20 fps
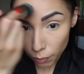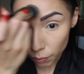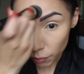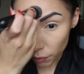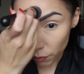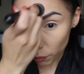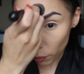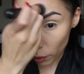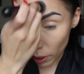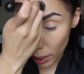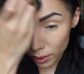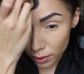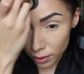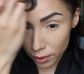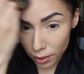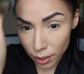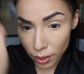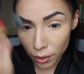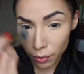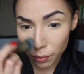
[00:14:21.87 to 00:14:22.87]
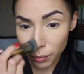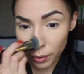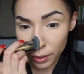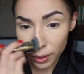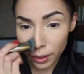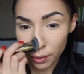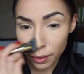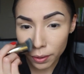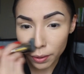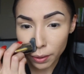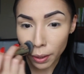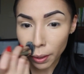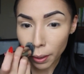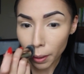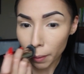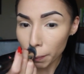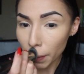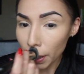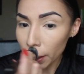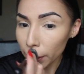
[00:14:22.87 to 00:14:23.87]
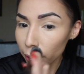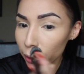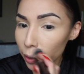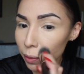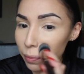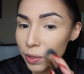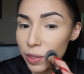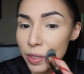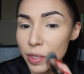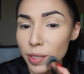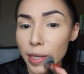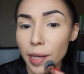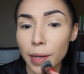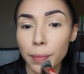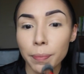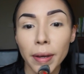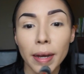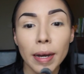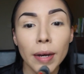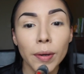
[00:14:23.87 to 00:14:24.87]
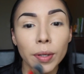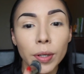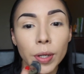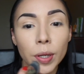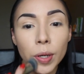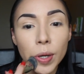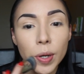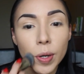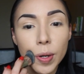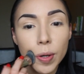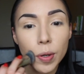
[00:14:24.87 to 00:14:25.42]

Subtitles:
before I set it with my Laura Mercier powder.